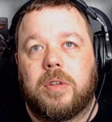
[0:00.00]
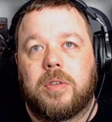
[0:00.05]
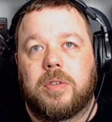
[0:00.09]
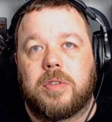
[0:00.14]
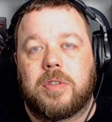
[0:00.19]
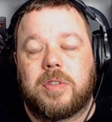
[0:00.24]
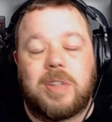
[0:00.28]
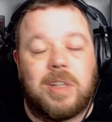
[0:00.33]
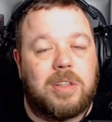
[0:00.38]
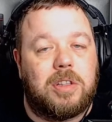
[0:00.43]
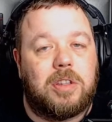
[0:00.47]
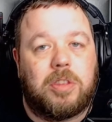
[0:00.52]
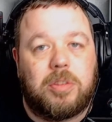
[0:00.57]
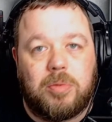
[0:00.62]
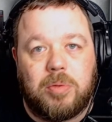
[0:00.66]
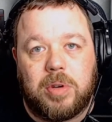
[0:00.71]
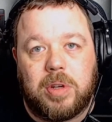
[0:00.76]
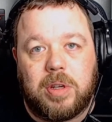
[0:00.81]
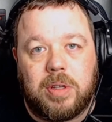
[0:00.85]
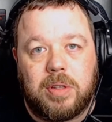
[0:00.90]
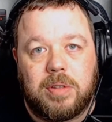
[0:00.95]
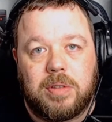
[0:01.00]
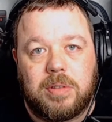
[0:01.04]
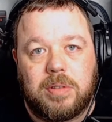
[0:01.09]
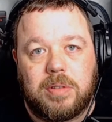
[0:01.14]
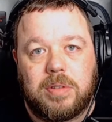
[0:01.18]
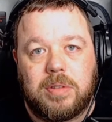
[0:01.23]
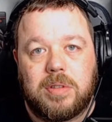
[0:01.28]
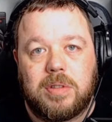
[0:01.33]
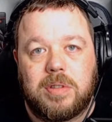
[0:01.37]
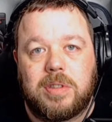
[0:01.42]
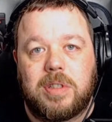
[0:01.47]
Stick to 3.
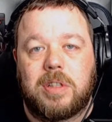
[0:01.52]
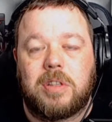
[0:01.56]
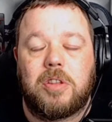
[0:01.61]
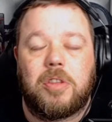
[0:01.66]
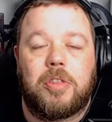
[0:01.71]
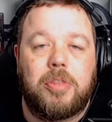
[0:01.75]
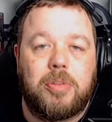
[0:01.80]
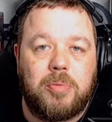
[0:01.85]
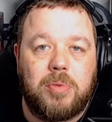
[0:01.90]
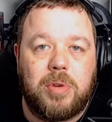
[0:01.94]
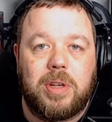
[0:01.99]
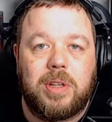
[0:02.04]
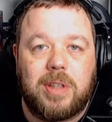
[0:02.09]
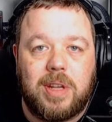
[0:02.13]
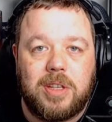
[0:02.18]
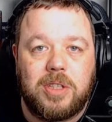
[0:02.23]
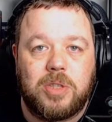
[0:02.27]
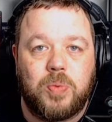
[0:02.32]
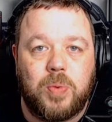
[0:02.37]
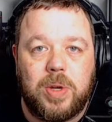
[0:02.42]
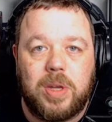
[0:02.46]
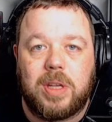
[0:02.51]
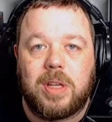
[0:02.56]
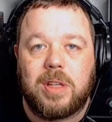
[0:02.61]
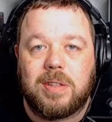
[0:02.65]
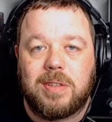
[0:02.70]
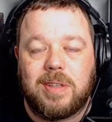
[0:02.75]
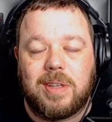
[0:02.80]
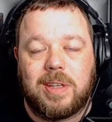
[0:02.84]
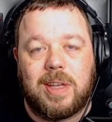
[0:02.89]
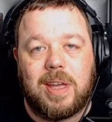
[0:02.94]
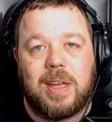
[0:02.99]
Stick to 3 days a week
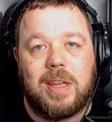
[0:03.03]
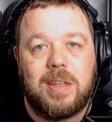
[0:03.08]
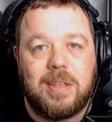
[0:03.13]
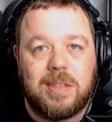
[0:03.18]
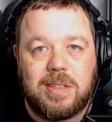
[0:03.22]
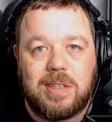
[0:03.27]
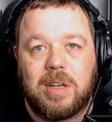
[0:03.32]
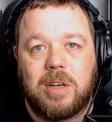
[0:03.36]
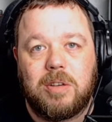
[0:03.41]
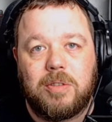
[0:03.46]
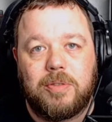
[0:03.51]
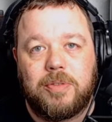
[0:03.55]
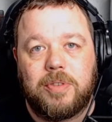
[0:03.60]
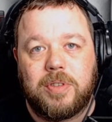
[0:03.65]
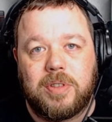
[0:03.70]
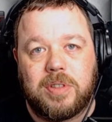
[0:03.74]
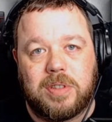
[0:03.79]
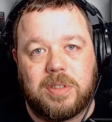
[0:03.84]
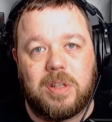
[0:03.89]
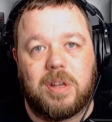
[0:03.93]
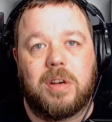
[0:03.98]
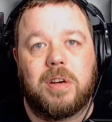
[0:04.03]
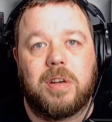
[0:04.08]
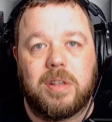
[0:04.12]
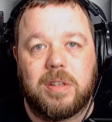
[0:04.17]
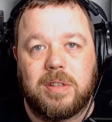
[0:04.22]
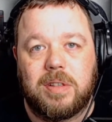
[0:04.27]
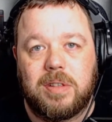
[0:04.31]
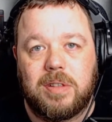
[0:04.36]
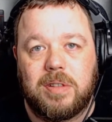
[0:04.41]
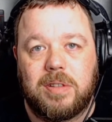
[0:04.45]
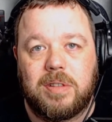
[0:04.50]
to get yourself started.
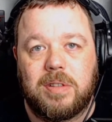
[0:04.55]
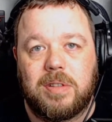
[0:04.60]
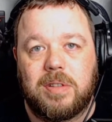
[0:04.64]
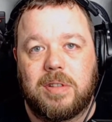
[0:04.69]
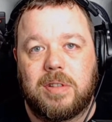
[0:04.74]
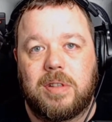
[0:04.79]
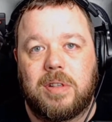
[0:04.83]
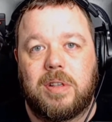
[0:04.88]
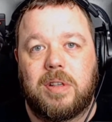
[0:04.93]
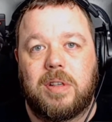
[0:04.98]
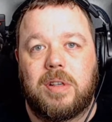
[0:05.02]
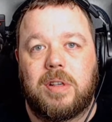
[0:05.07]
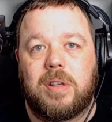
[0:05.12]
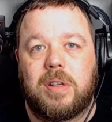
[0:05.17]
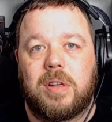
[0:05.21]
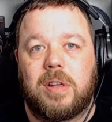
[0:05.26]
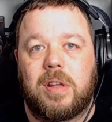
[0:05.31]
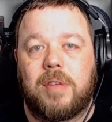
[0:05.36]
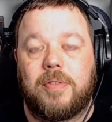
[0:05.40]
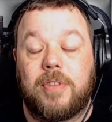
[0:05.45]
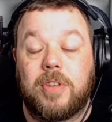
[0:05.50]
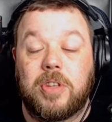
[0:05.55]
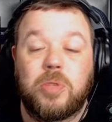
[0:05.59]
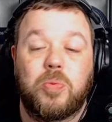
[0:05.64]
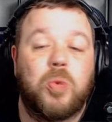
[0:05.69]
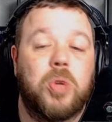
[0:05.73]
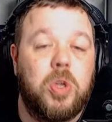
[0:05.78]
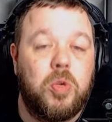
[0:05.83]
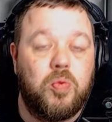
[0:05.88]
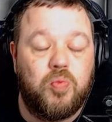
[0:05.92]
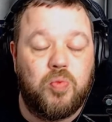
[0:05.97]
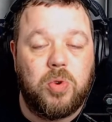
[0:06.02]
If this is what
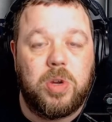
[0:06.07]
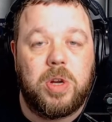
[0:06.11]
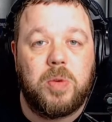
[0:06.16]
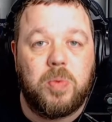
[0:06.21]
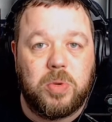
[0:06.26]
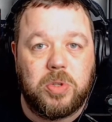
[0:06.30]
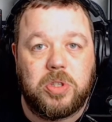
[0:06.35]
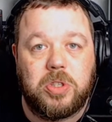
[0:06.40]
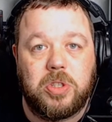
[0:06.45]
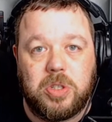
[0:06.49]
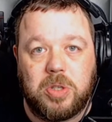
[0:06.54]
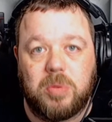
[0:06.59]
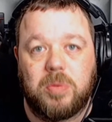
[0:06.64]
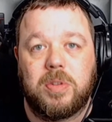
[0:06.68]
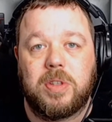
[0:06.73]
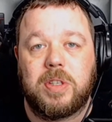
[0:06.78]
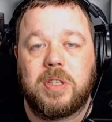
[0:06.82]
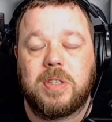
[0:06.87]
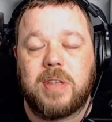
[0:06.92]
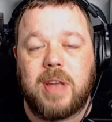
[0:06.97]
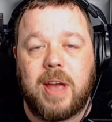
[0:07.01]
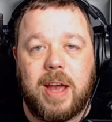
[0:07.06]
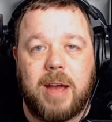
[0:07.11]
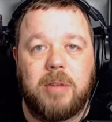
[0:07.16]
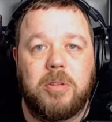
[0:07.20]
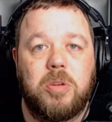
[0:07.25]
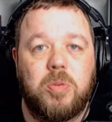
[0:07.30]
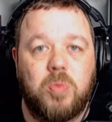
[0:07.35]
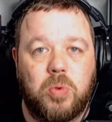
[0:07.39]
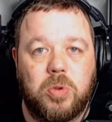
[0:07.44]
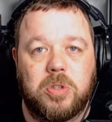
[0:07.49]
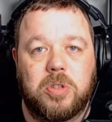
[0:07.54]
you really want to do, this is how
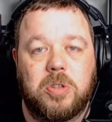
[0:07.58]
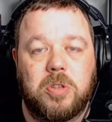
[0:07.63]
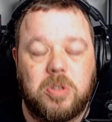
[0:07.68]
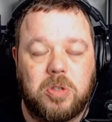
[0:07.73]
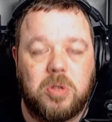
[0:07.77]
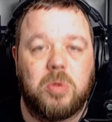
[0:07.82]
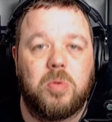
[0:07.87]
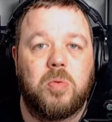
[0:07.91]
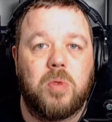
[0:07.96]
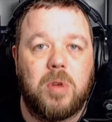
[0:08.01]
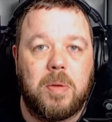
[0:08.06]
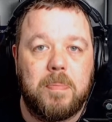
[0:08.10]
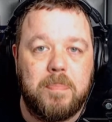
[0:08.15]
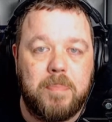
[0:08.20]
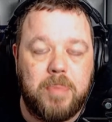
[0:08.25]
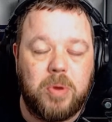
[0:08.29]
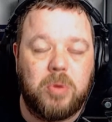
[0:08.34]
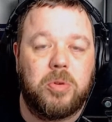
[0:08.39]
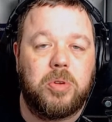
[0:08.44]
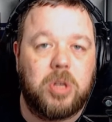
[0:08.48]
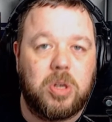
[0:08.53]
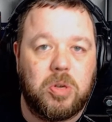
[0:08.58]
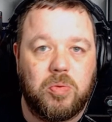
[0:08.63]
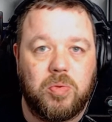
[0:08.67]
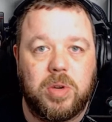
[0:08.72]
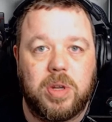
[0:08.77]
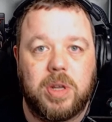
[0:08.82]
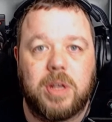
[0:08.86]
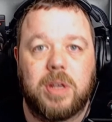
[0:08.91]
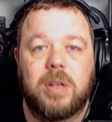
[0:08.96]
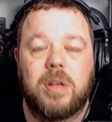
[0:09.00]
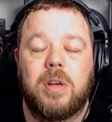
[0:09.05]
you want to do and build a
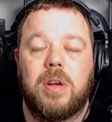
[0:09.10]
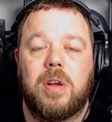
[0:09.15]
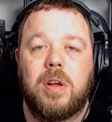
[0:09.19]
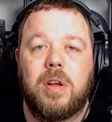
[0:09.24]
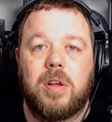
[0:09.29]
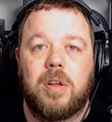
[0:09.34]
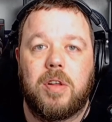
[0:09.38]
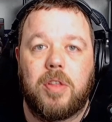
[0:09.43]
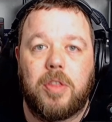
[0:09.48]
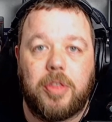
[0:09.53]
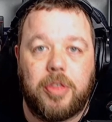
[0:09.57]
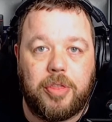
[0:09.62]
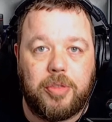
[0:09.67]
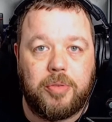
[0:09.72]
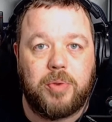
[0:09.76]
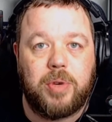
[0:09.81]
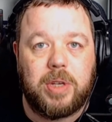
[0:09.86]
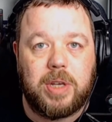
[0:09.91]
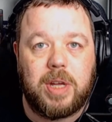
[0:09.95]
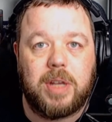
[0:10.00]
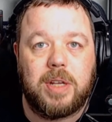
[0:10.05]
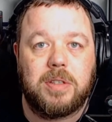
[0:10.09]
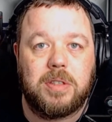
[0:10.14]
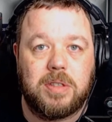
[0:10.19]
career, 3 days to